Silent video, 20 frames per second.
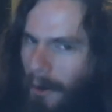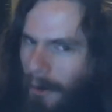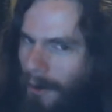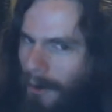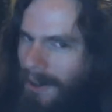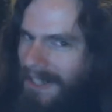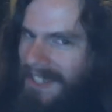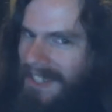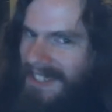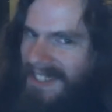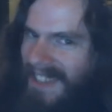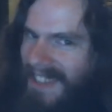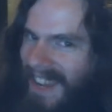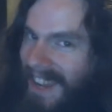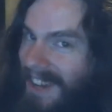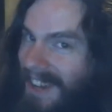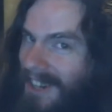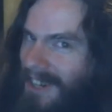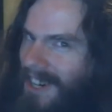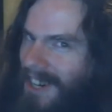or just
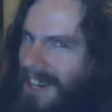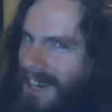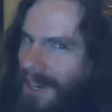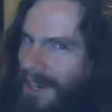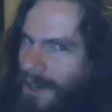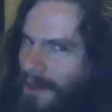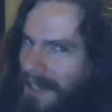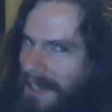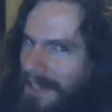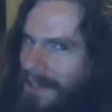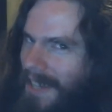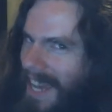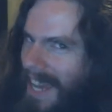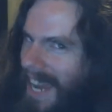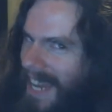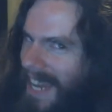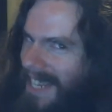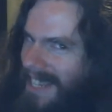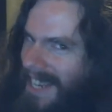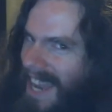like, oh, you
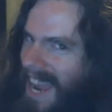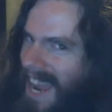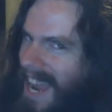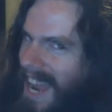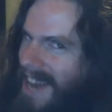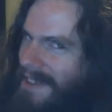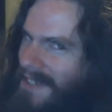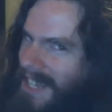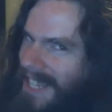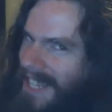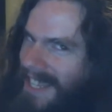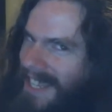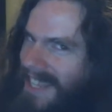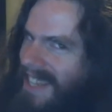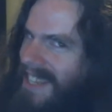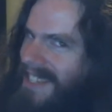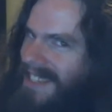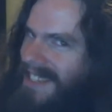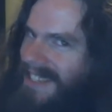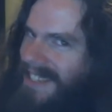can't have
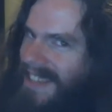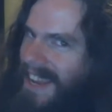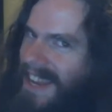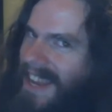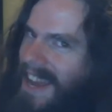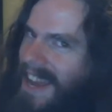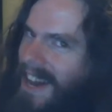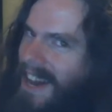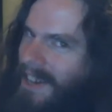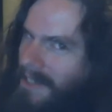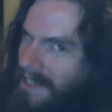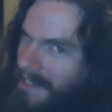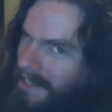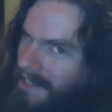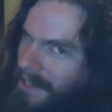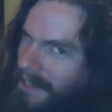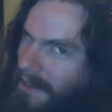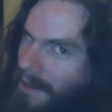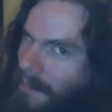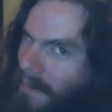anything to say now because
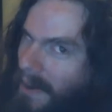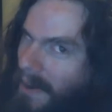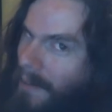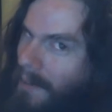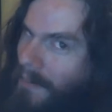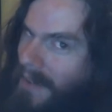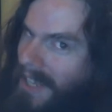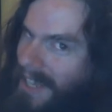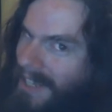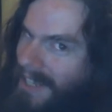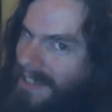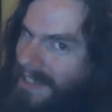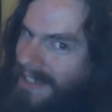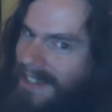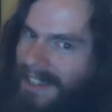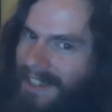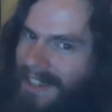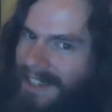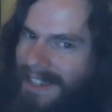you're a Republican.